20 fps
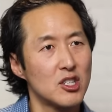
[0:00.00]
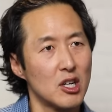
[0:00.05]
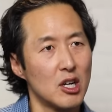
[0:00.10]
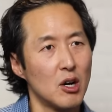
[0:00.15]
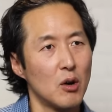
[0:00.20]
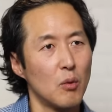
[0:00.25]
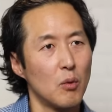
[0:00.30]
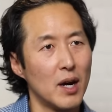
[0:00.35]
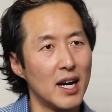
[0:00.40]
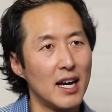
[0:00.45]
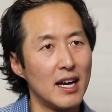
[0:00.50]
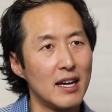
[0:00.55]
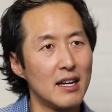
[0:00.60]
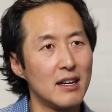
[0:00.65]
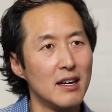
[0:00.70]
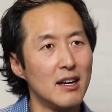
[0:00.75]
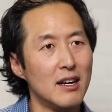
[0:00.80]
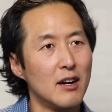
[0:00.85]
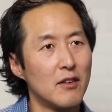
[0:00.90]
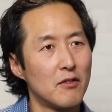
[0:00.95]
to go
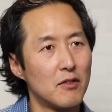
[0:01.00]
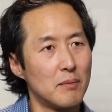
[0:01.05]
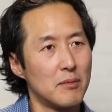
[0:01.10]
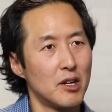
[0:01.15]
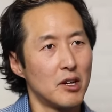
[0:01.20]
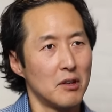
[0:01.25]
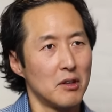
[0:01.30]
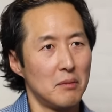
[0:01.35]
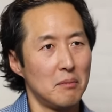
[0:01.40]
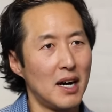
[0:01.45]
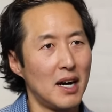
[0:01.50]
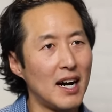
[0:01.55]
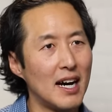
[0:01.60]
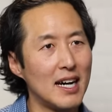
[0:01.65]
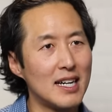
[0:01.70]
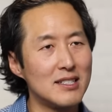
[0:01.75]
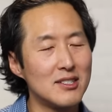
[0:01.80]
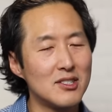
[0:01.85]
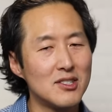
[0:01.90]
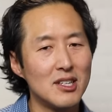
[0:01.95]
away from their little
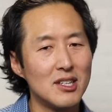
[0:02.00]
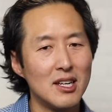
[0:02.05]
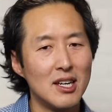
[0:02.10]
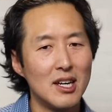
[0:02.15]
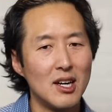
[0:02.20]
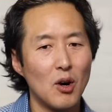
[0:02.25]
minds,